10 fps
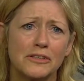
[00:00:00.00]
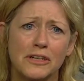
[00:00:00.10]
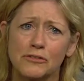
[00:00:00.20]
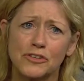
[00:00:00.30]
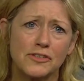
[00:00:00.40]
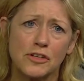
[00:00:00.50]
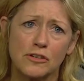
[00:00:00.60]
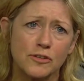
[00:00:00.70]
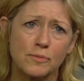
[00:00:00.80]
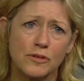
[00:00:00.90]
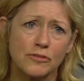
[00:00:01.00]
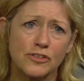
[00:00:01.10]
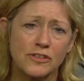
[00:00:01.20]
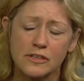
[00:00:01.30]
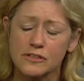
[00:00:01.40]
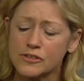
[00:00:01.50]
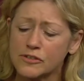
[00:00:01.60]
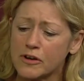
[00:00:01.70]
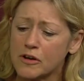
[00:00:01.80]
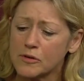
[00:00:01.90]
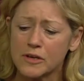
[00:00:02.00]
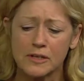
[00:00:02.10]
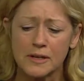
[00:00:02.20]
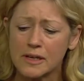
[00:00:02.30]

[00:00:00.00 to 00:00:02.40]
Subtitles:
You know, she's in hospital, she's had a stroke, and